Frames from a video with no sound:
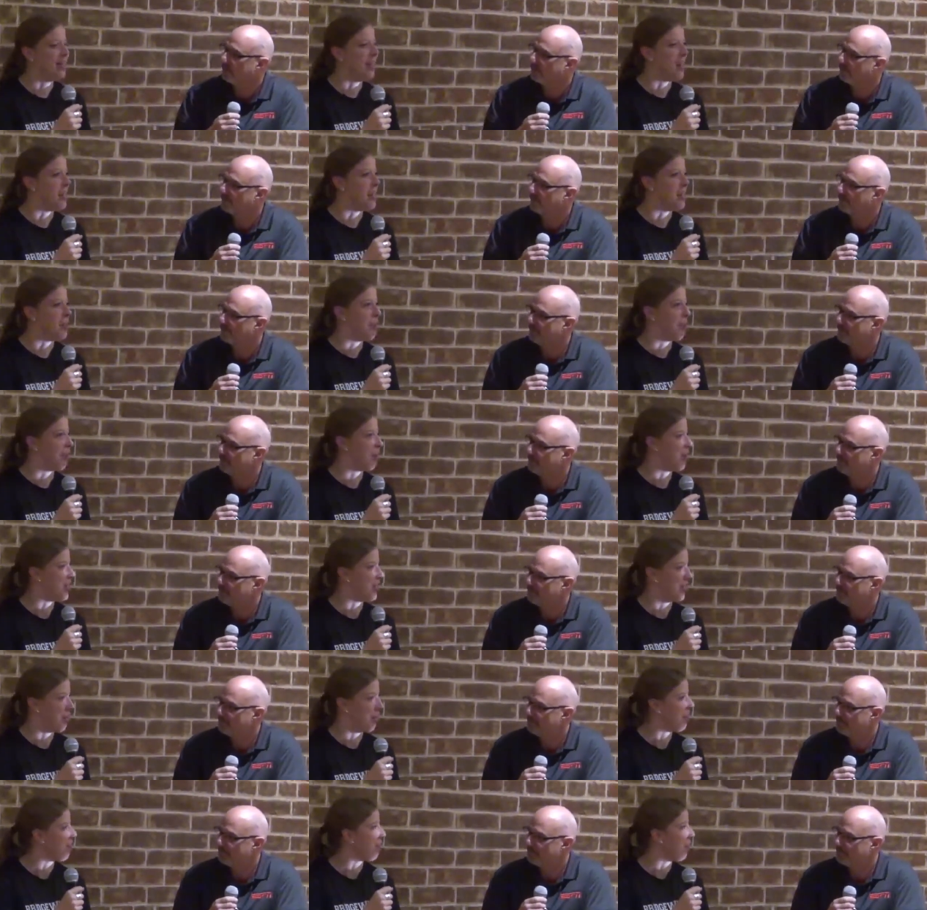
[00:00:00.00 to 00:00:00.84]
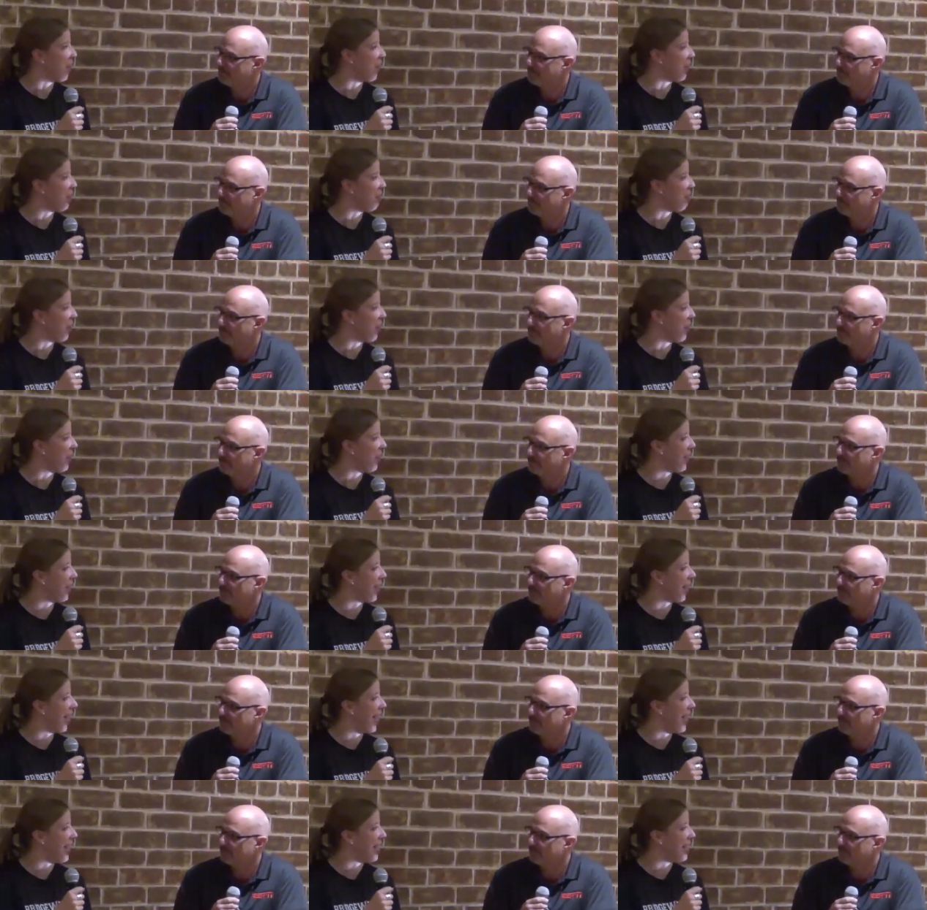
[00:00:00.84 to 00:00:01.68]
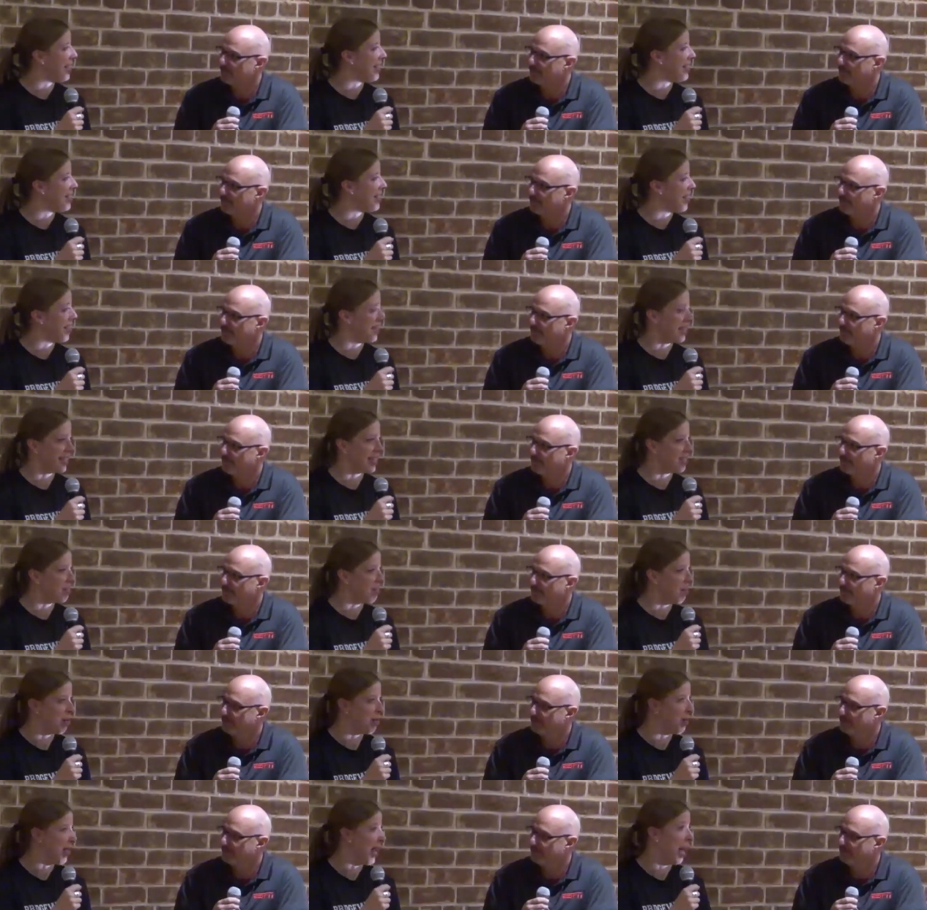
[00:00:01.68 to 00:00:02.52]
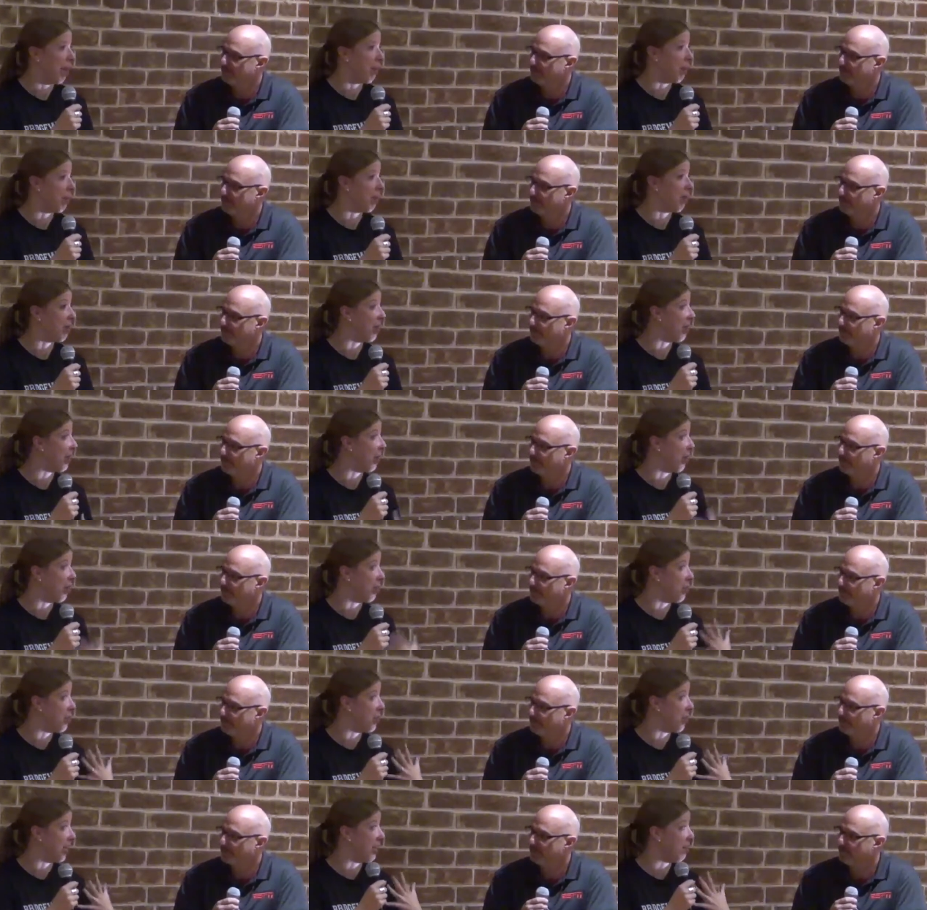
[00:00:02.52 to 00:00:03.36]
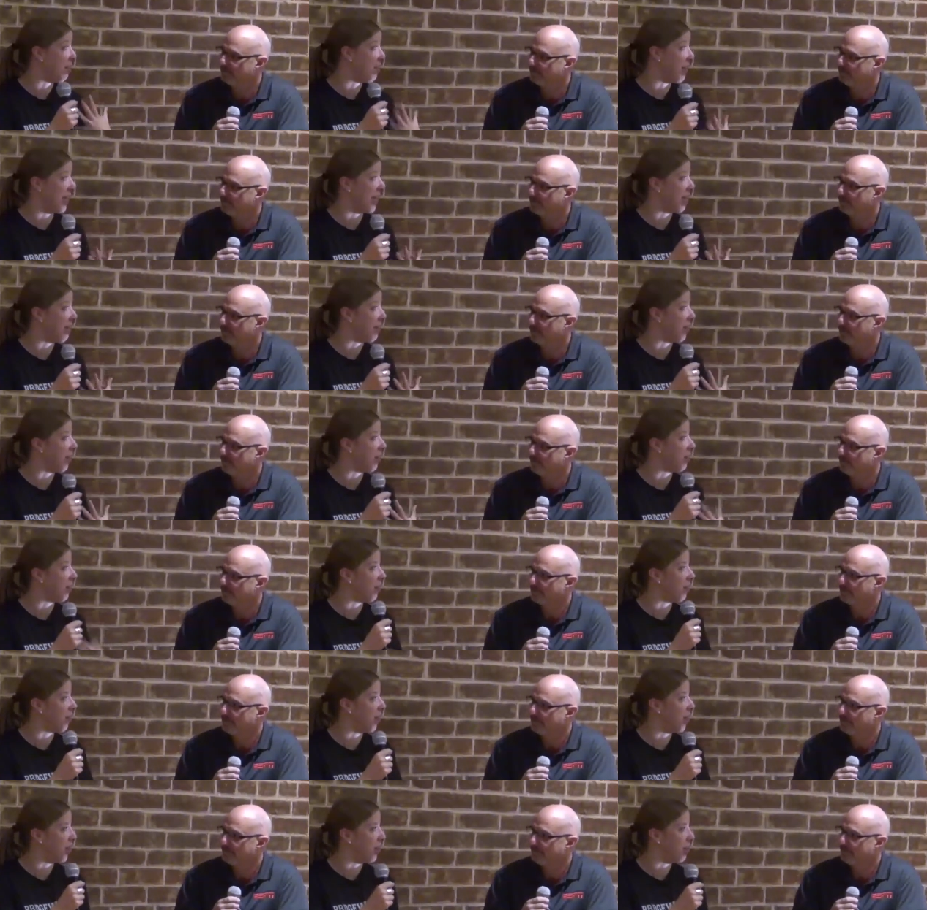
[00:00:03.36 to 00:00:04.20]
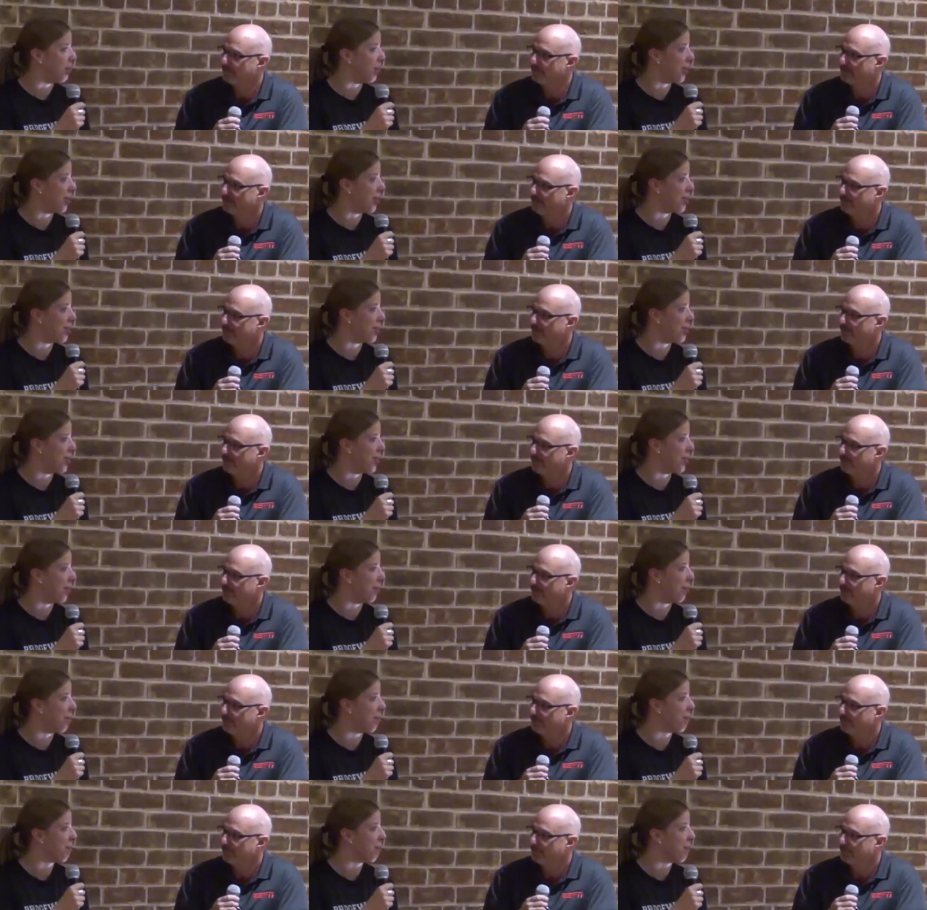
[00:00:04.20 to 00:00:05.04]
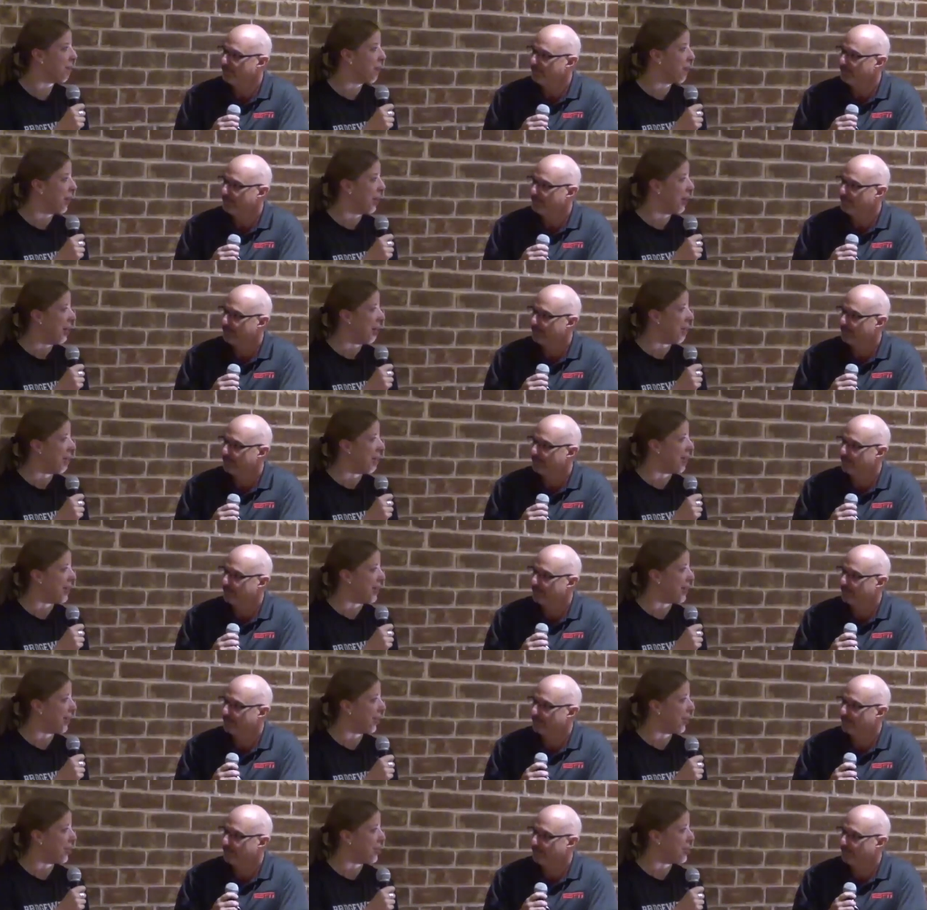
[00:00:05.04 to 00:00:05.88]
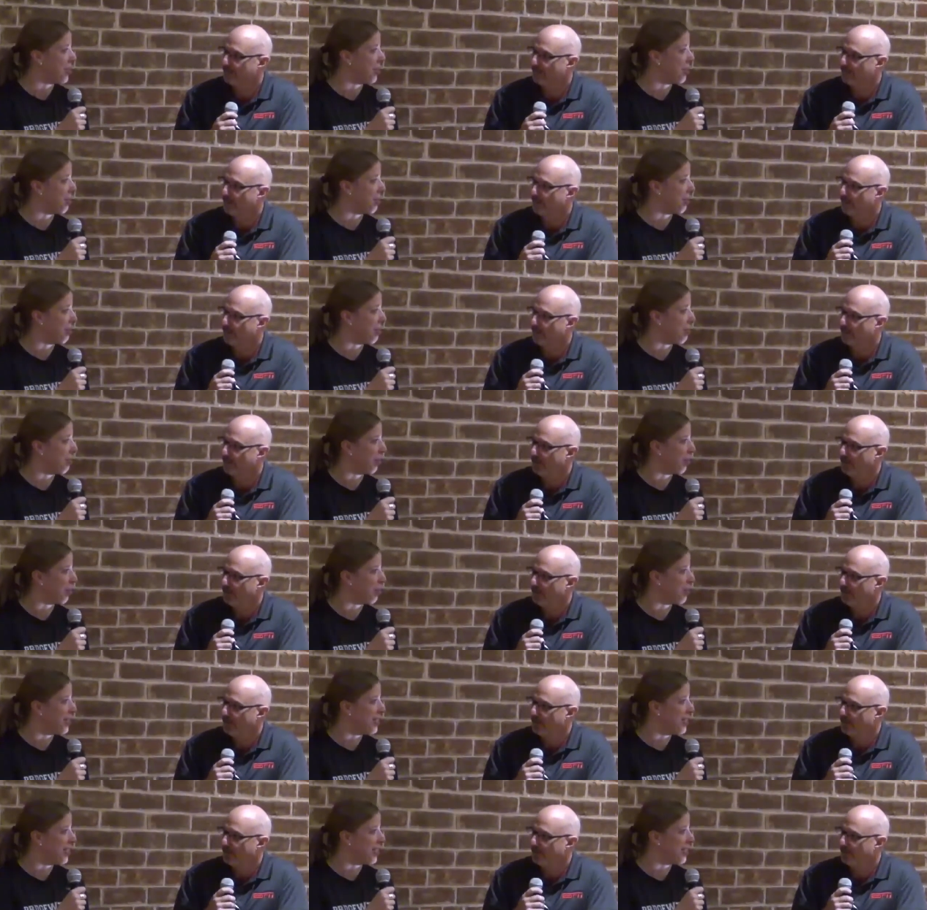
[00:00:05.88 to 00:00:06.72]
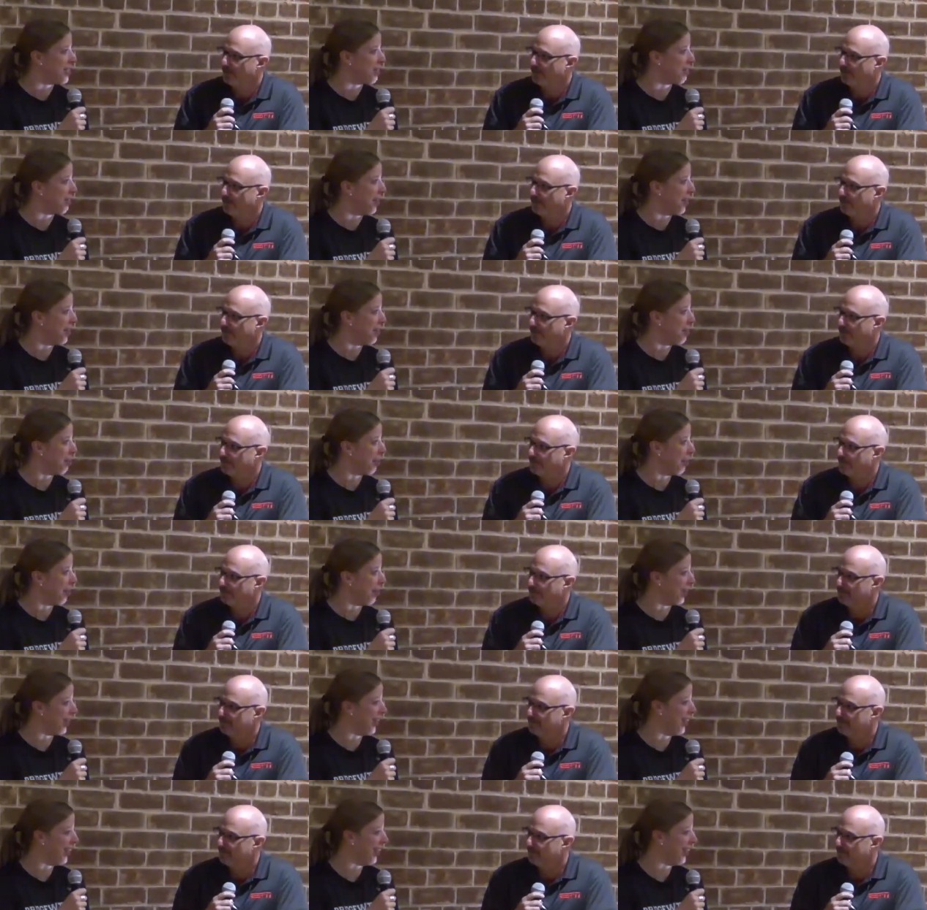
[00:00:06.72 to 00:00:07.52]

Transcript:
Speaker 1: Um, I'm not done with volleyball. And nothing has made me happier than coaching or being involved with volleyball. So made the hard jump from pharmacy to volleyball.